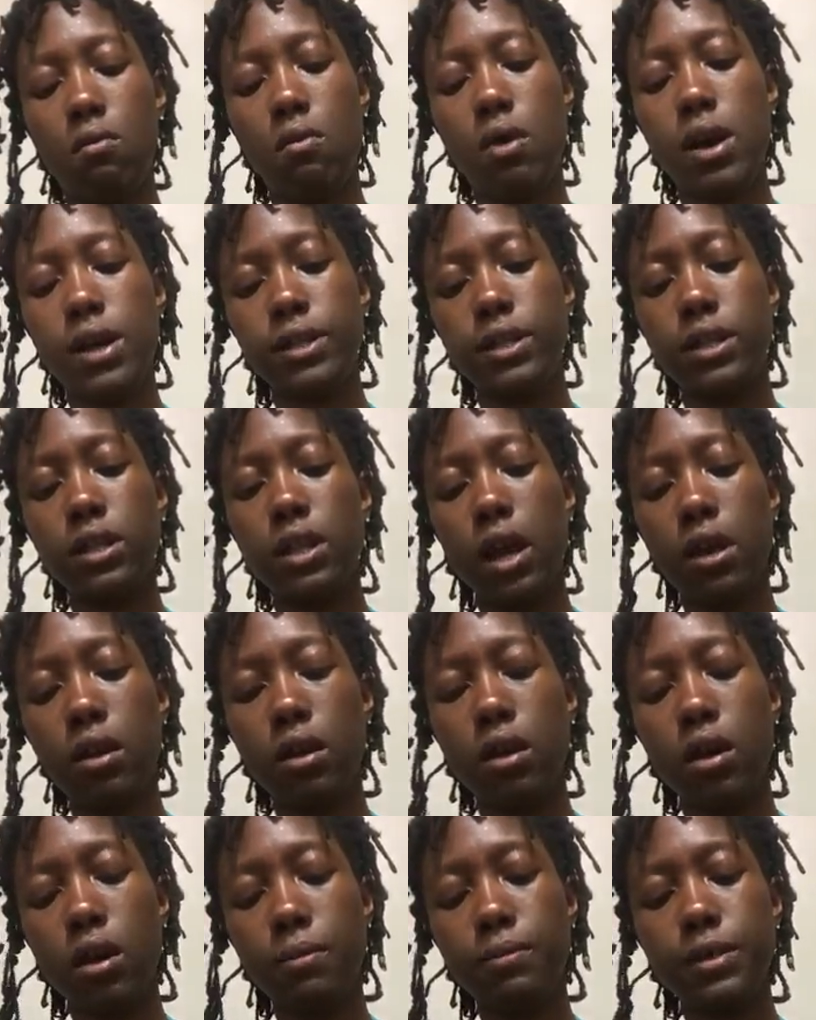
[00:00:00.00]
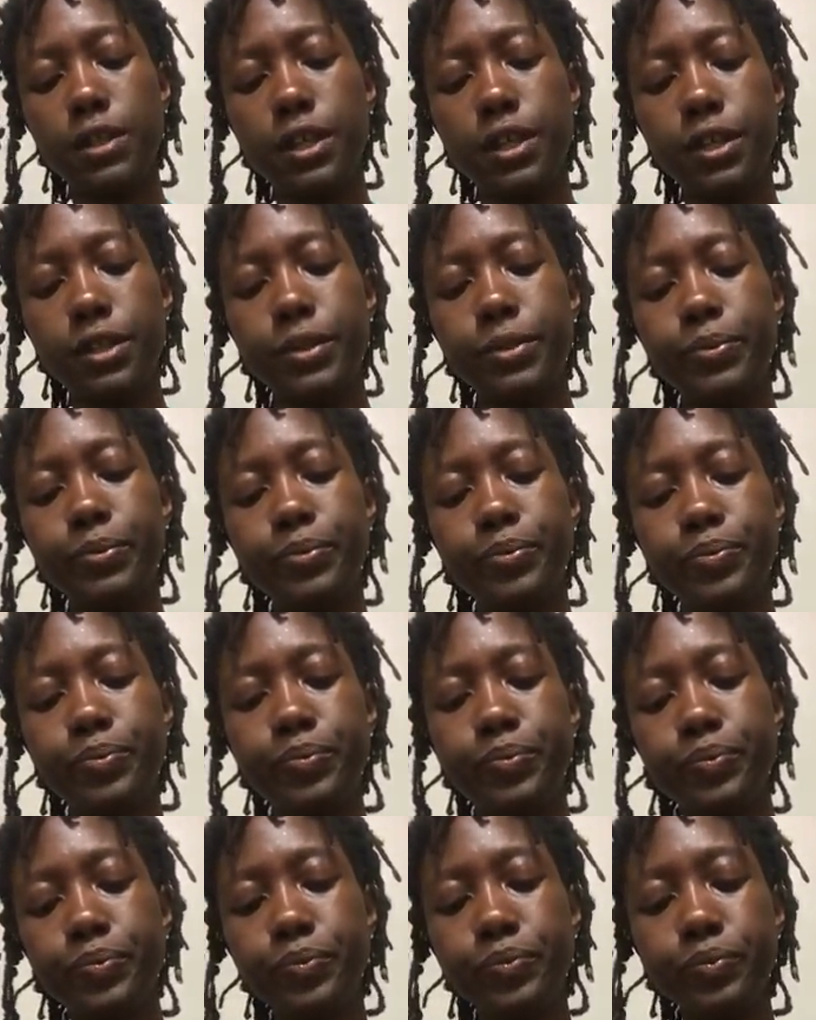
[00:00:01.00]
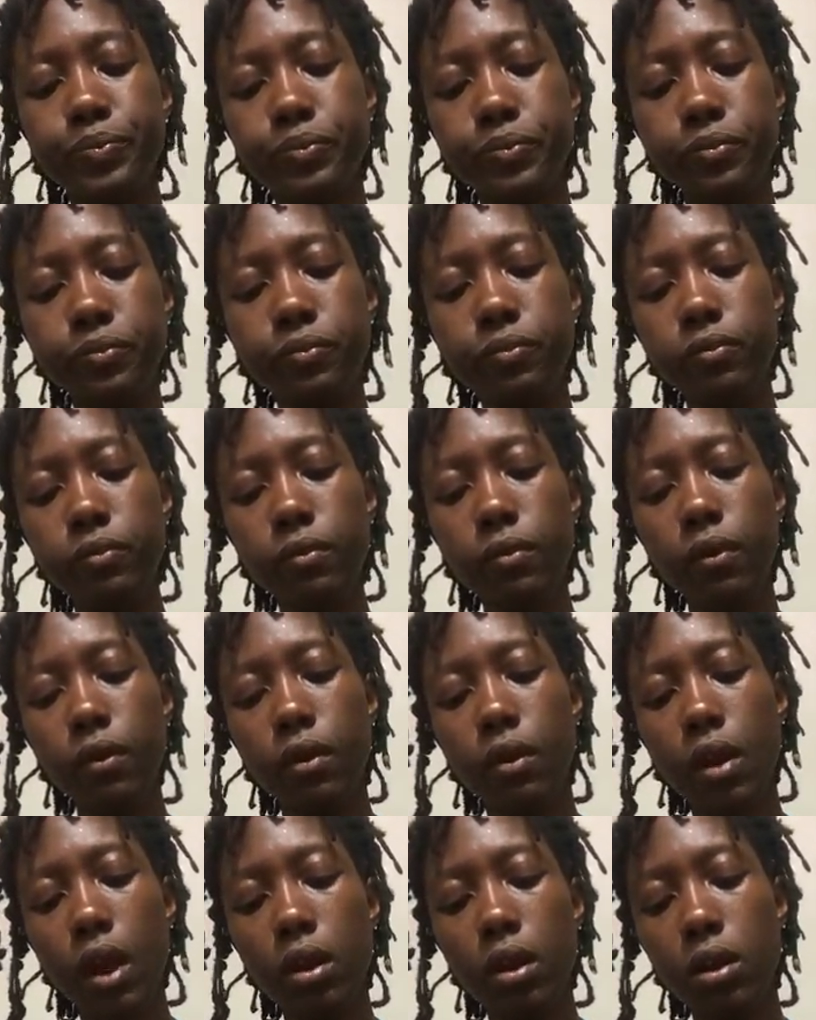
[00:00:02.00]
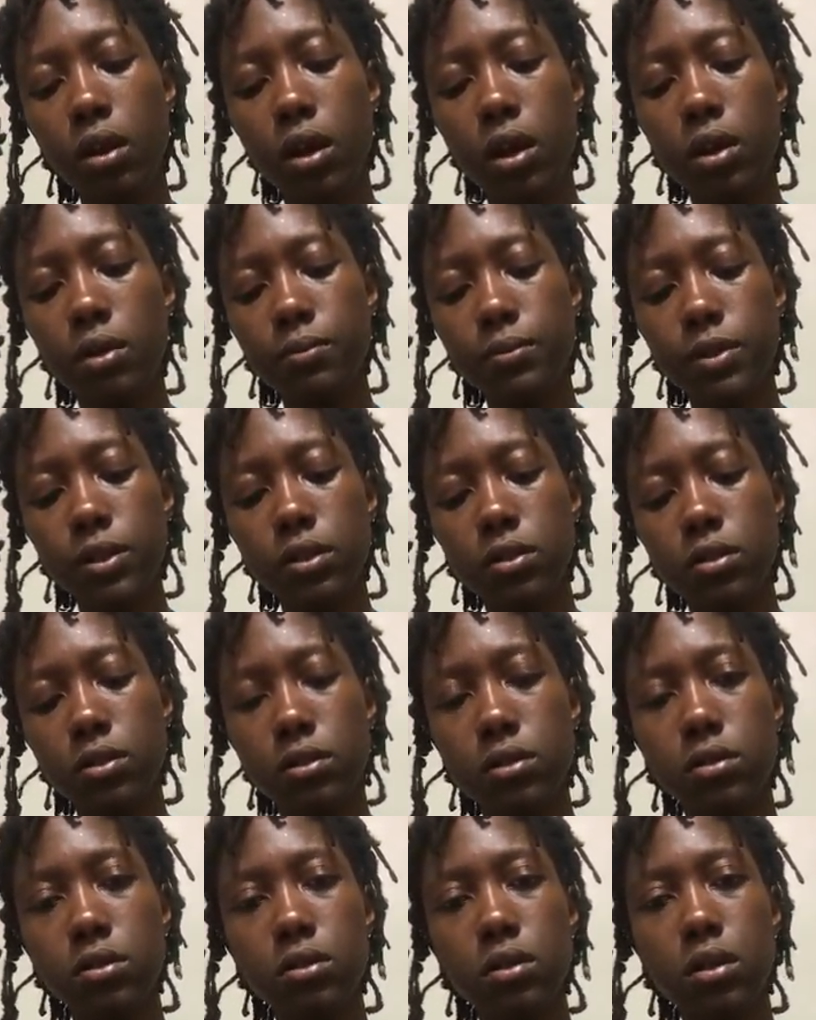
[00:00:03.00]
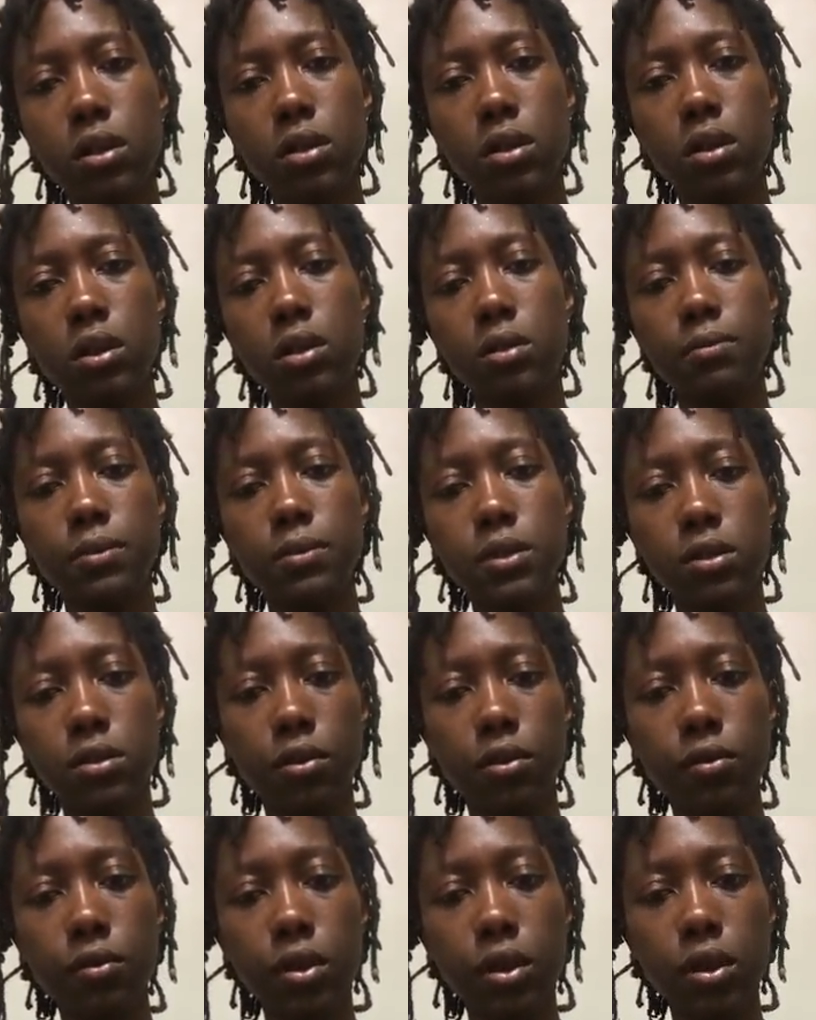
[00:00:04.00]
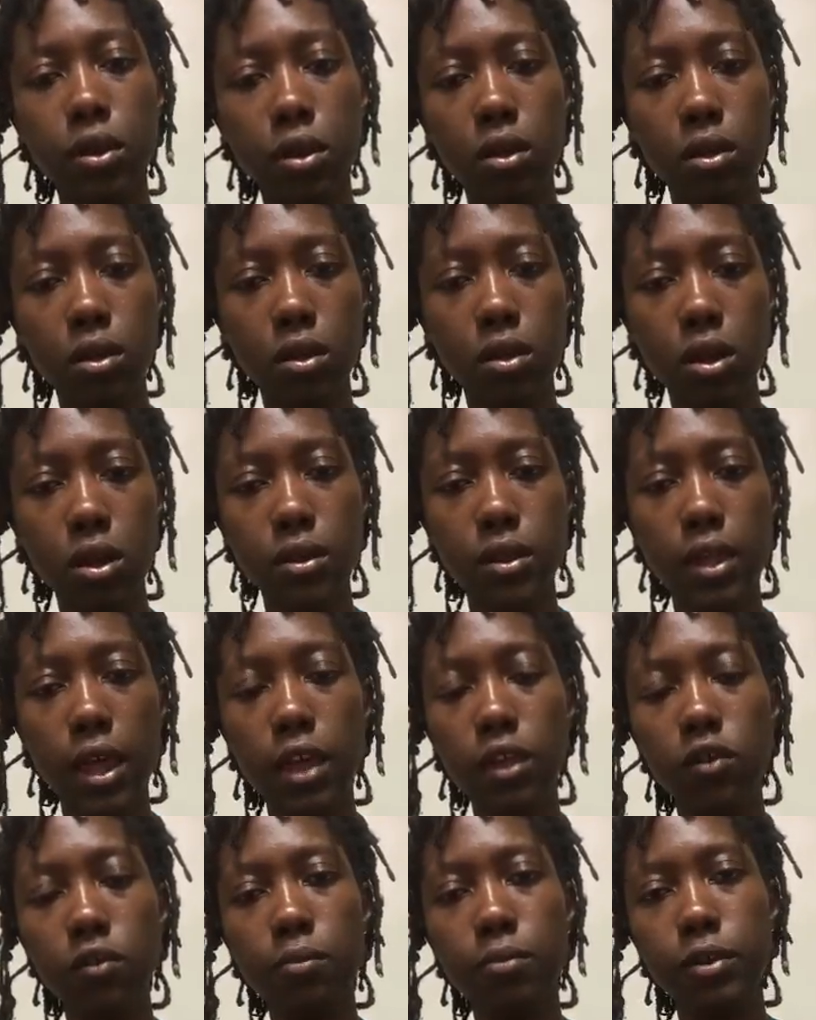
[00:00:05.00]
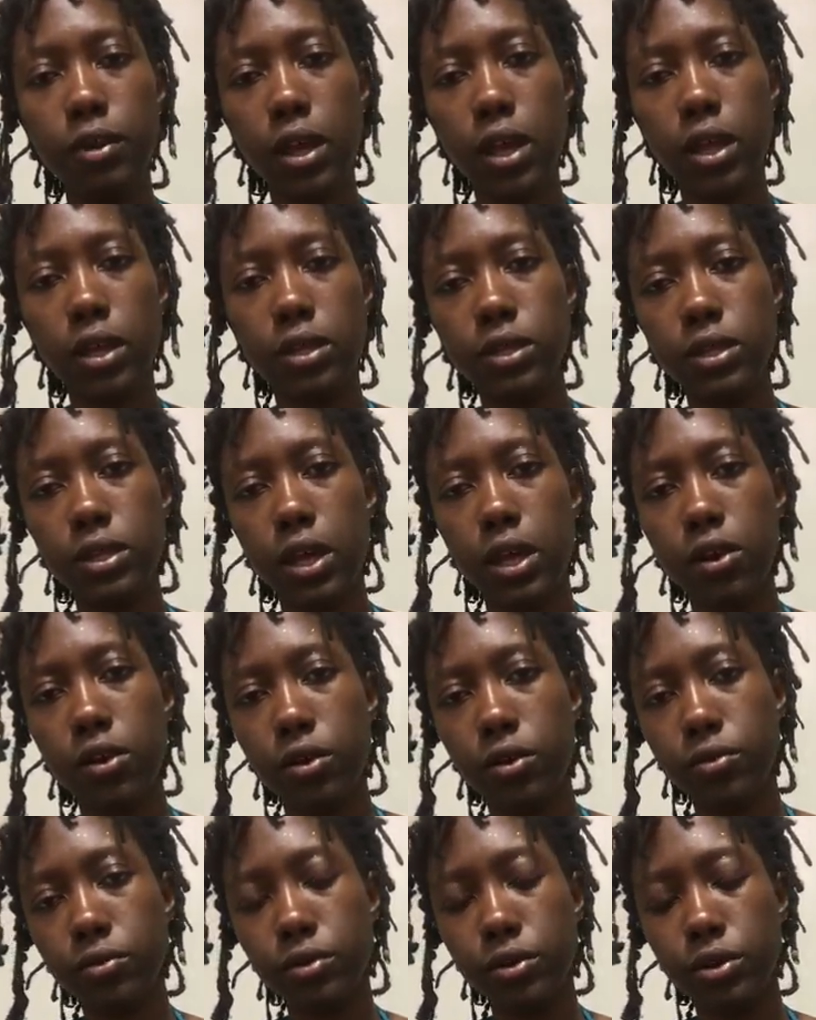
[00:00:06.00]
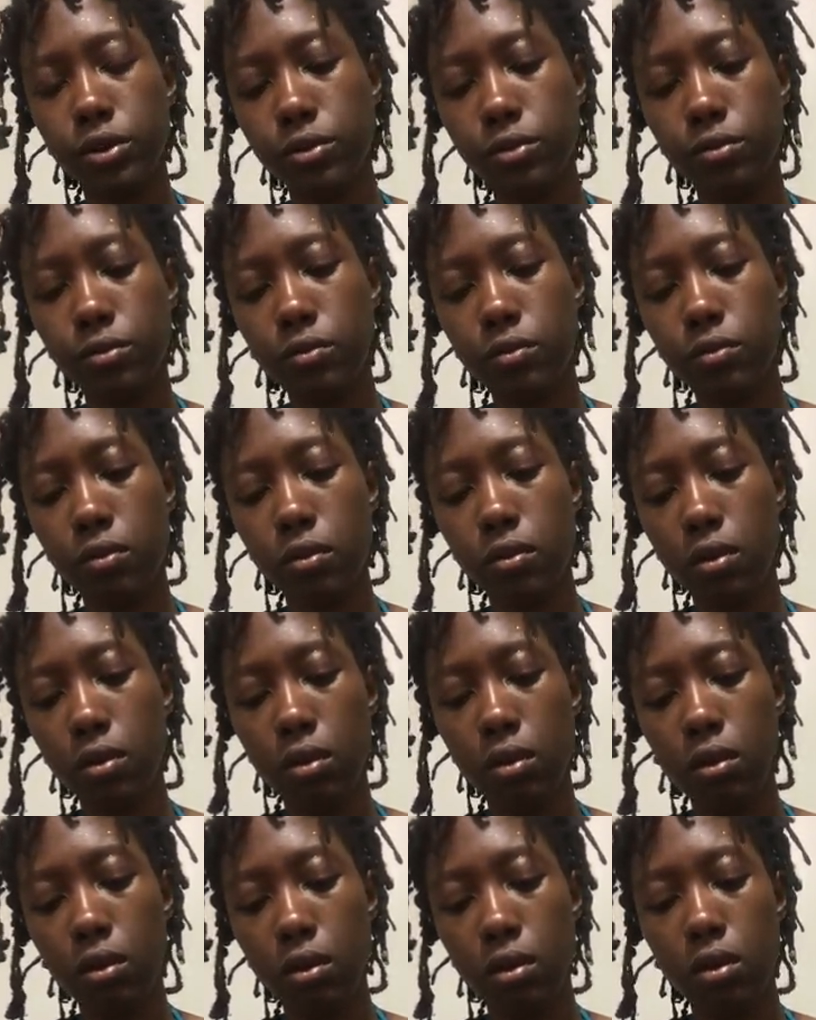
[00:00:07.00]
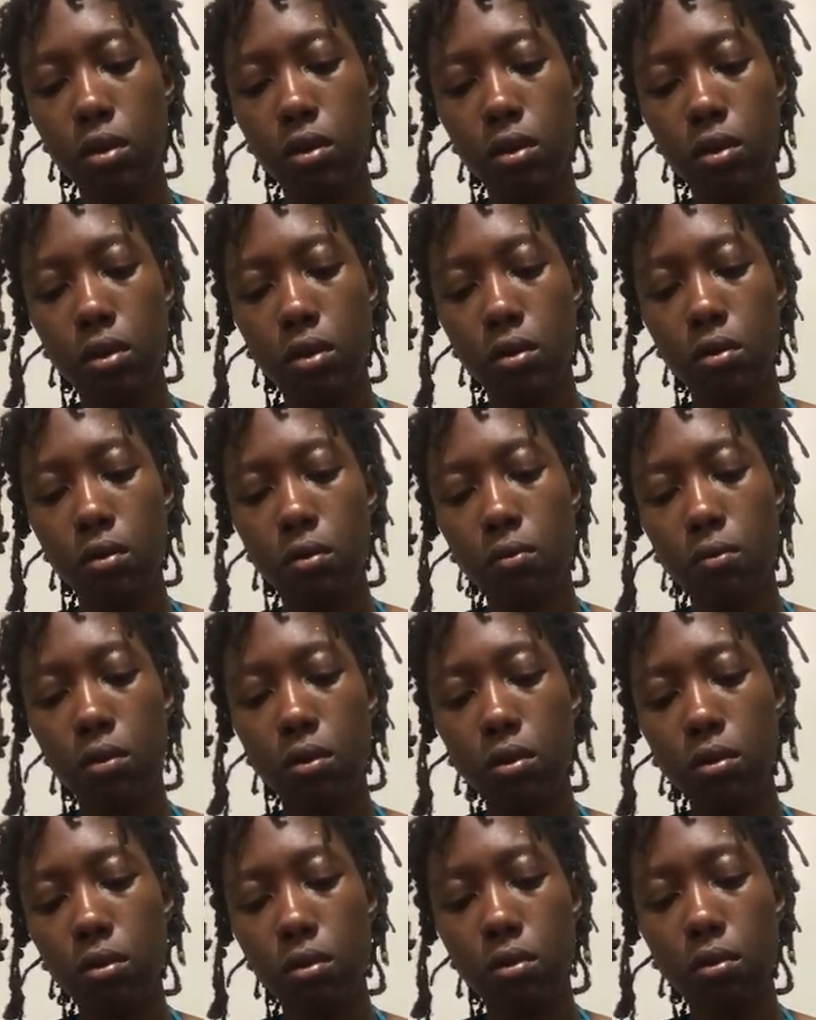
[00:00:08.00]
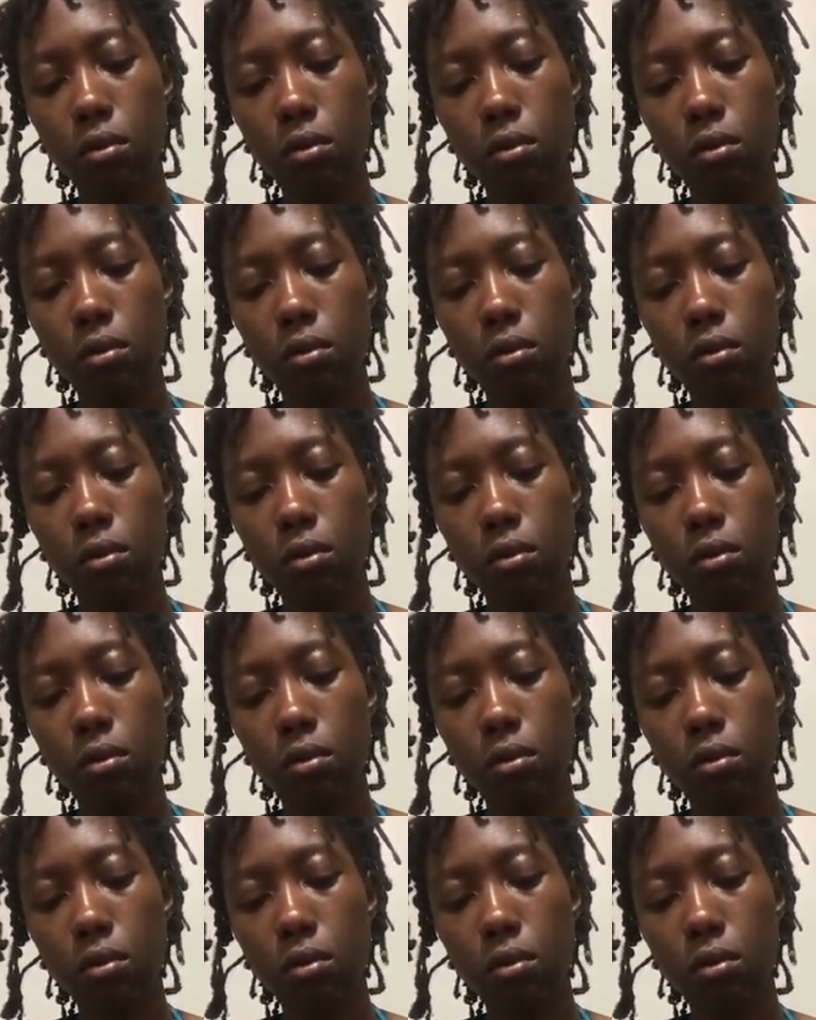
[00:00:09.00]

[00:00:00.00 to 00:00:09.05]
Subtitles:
Why is the 9 of Cups here? The 9 of Cups. 9 of Cups. 3. Thank you, Pleiadians Tarot. 2. 1.